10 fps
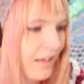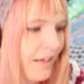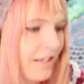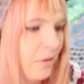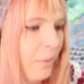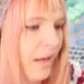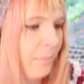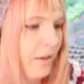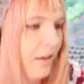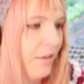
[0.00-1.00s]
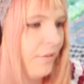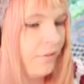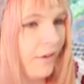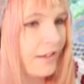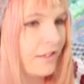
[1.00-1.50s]
It's a wig, but
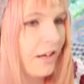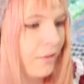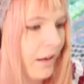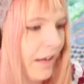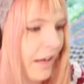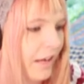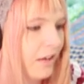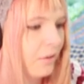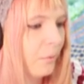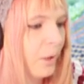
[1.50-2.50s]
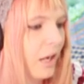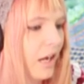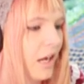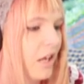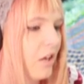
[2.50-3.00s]
thanks anyway. Where
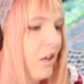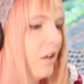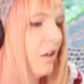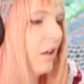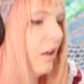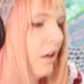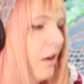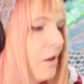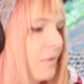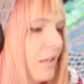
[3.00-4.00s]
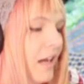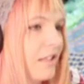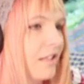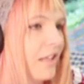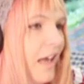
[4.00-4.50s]
are your home
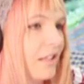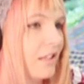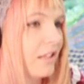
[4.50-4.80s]
slices at?